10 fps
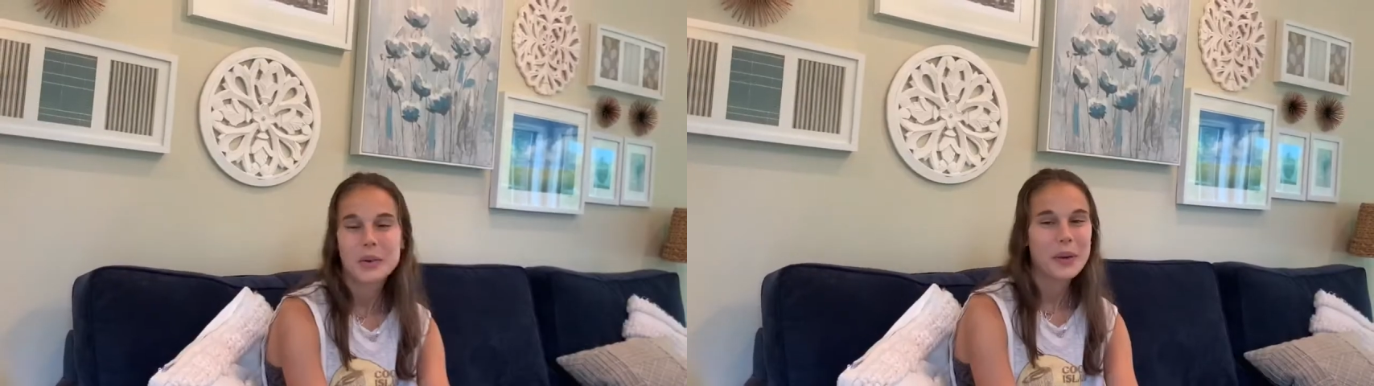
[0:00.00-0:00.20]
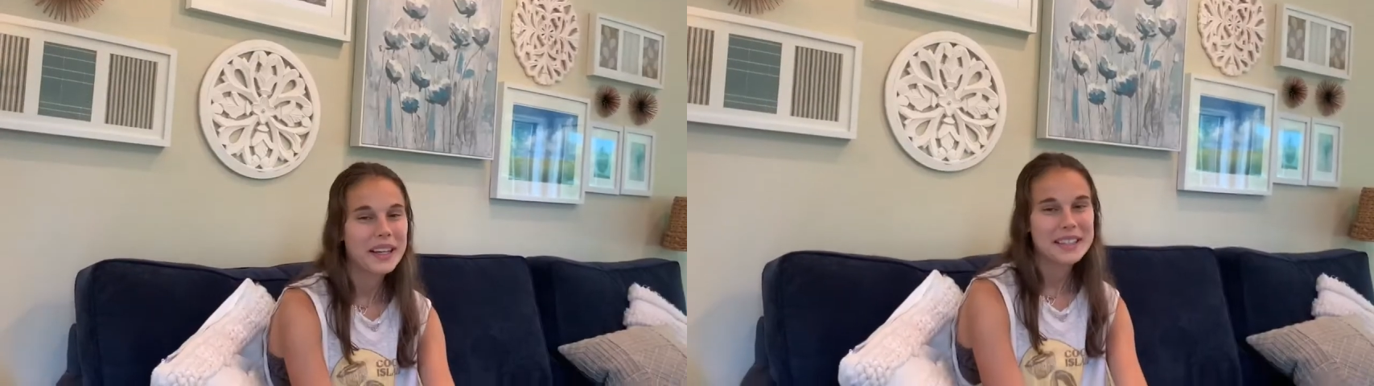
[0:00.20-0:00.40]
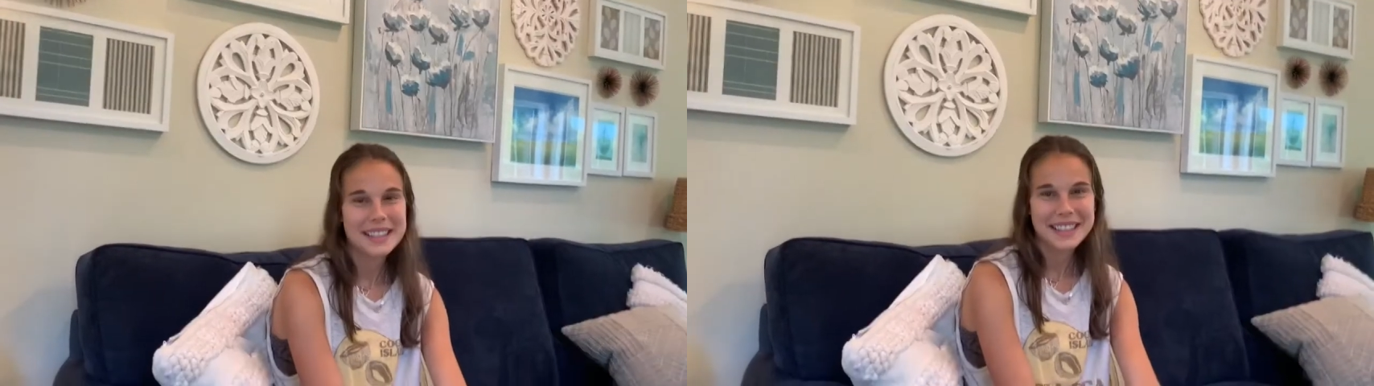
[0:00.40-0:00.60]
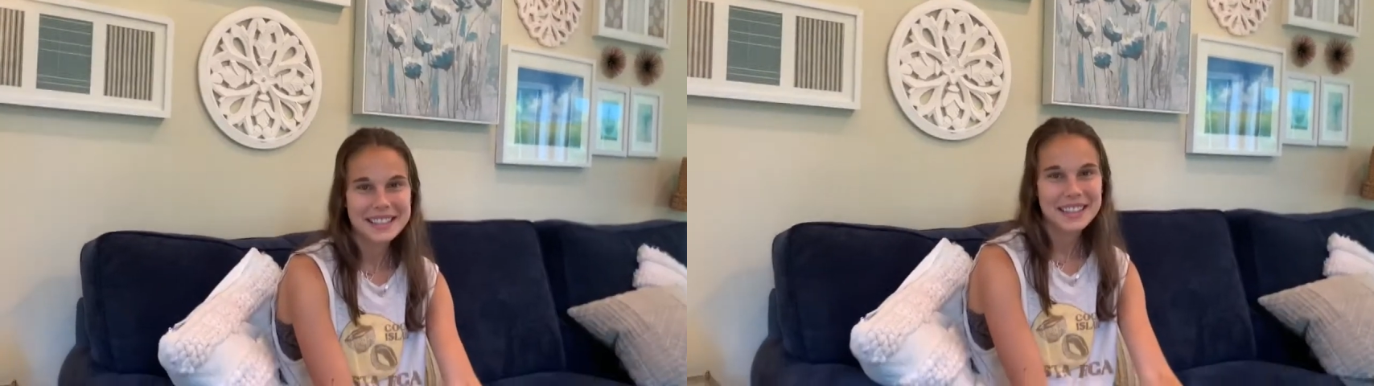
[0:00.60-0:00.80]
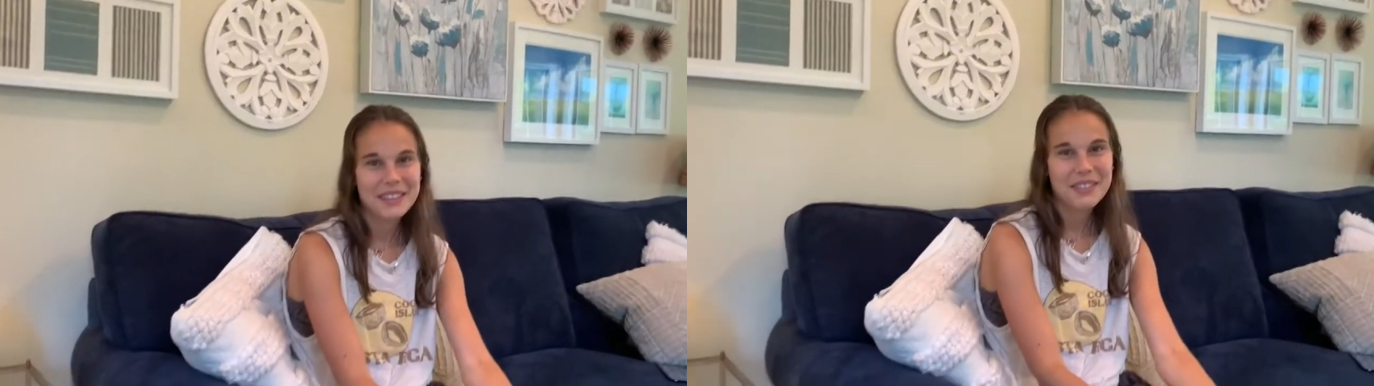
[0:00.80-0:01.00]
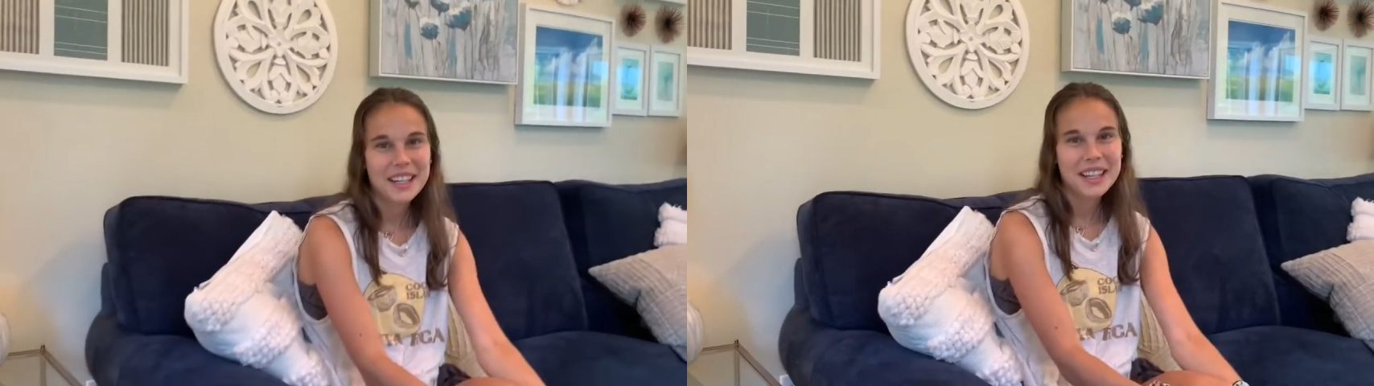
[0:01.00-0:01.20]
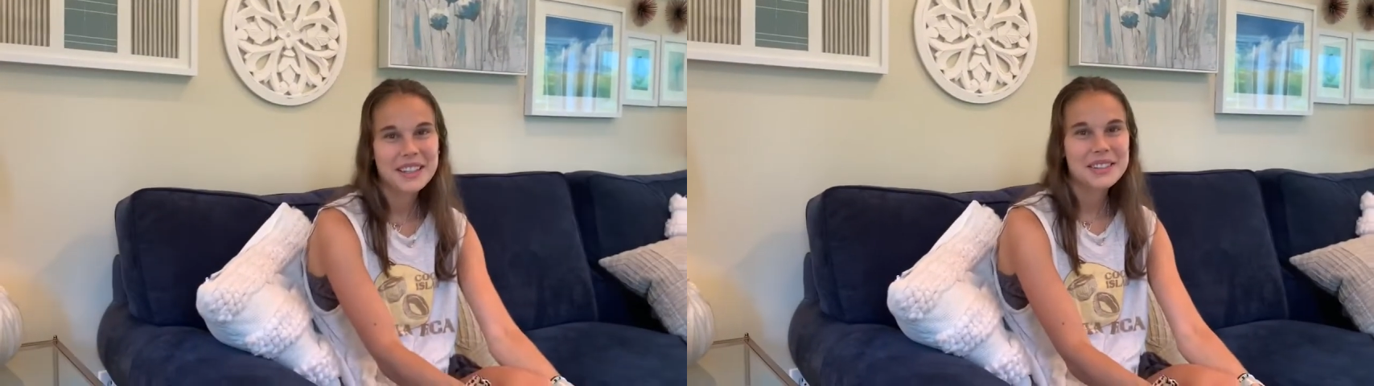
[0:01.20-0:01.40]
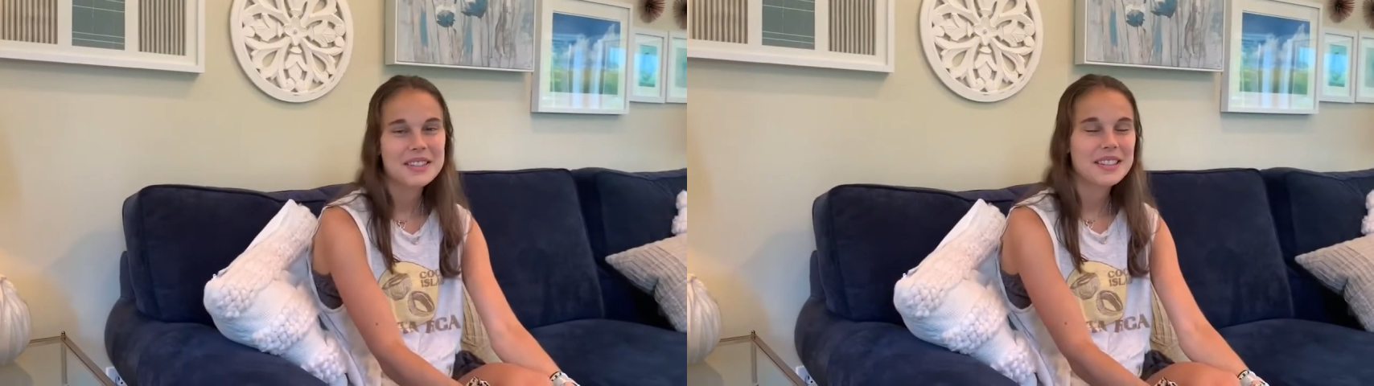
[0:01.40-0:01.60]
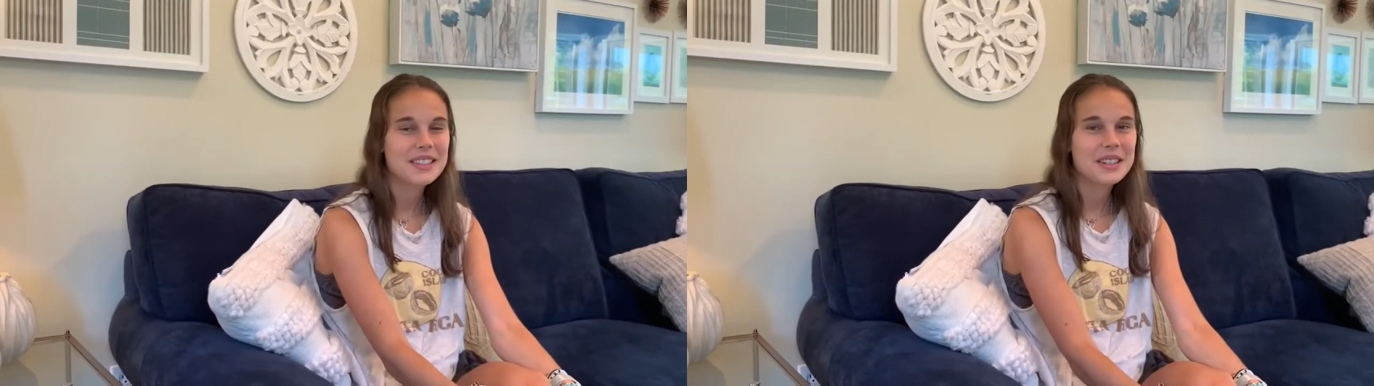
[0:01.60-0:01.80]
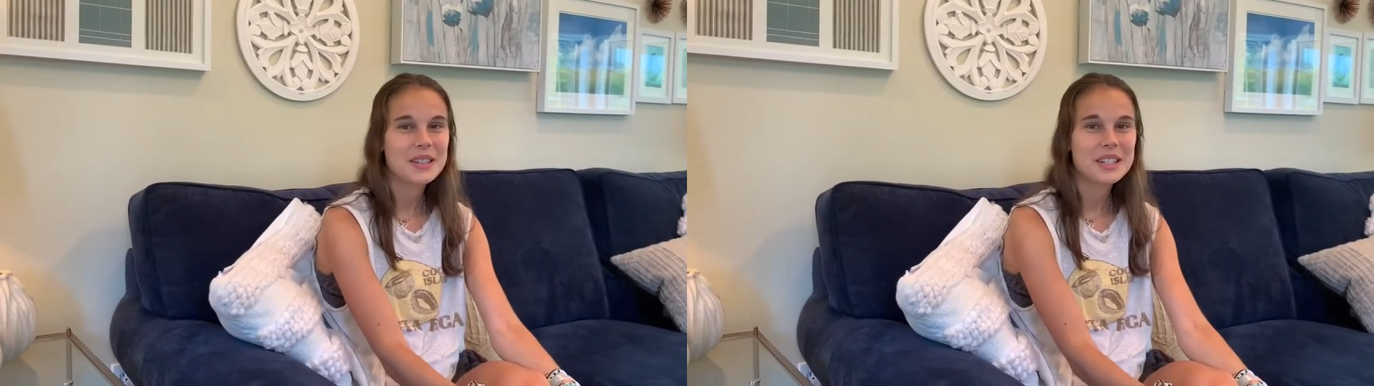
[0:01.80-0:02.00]
weird TikTok videos he's
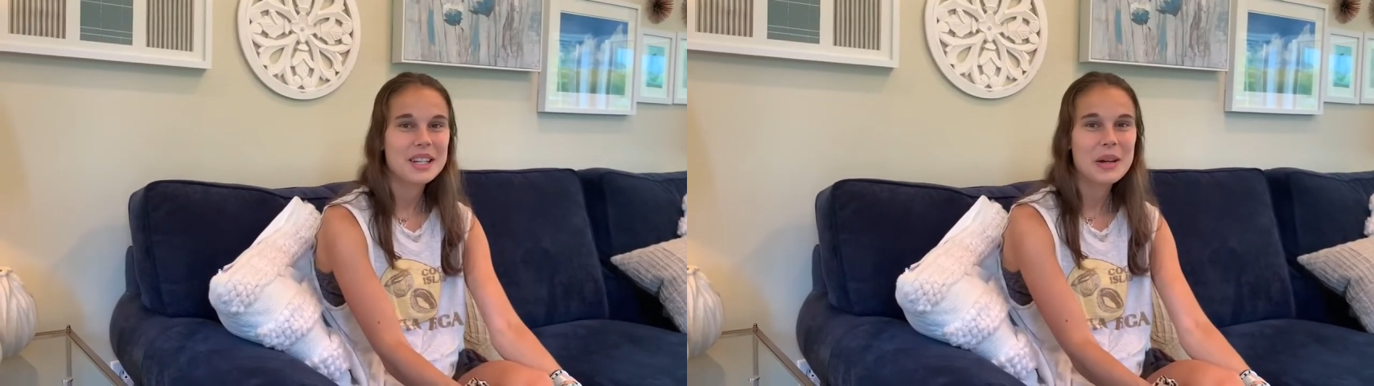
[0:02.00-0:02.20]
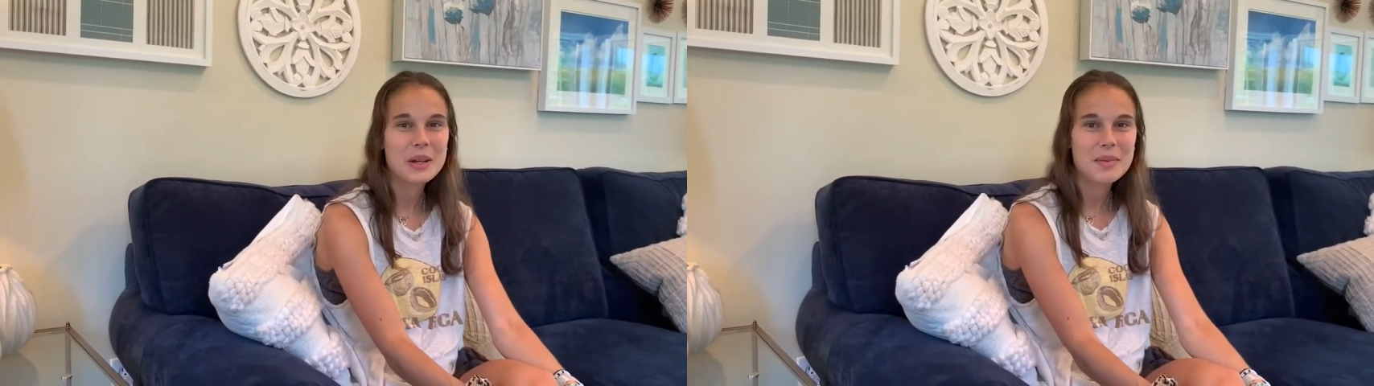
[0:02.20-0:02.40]
always showing